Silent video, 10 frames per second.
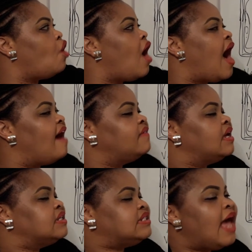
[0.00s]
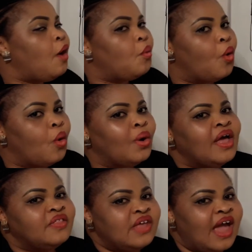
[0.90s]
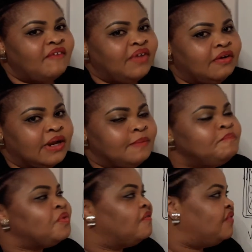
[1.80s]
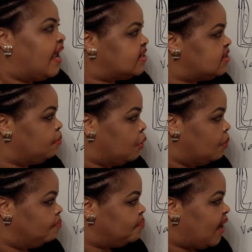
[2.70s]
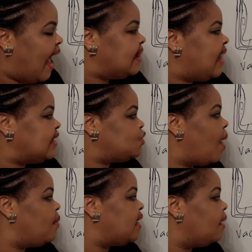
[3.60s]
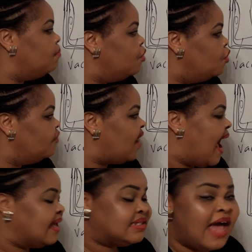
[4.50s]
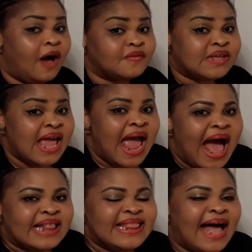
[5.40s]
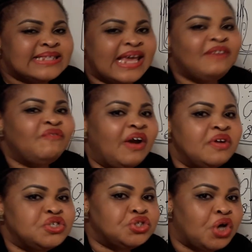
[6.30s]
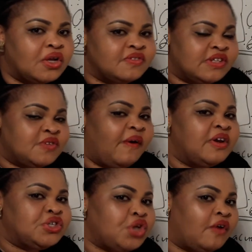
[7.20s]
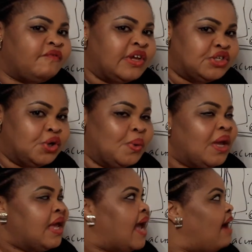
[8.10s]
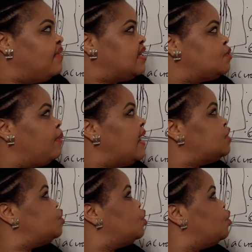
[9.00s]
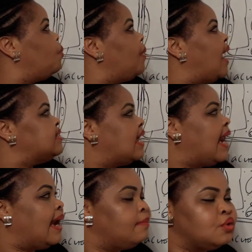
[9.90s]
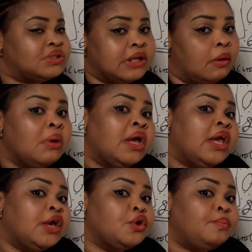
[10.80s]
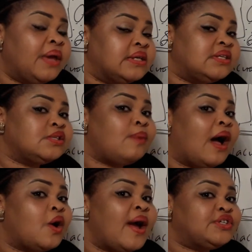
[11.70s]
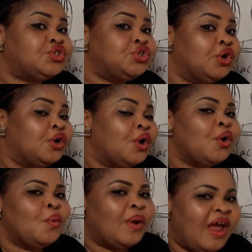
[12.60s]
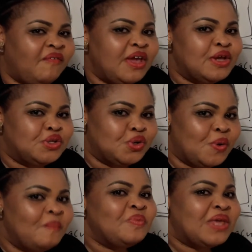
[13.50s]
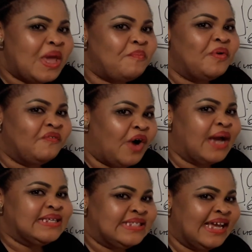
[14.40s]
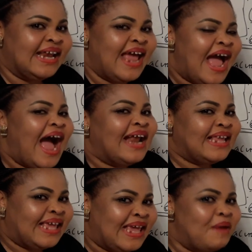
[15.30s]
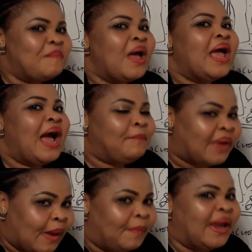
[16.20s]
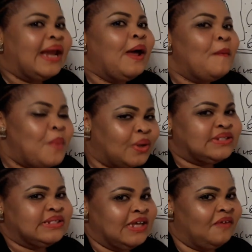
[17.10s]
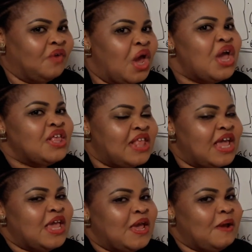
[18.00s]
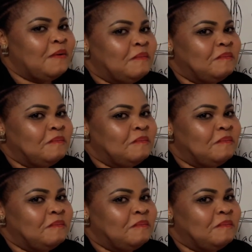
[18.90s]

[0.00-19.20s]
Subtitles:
not have cell wall, they are very flexible. And that's why we can move ourselves. And that in this very short video, I've explained to you plant and animal cell. It could be a 6-mark question. Whatever you do, keep revising and keeping positive. Thank you.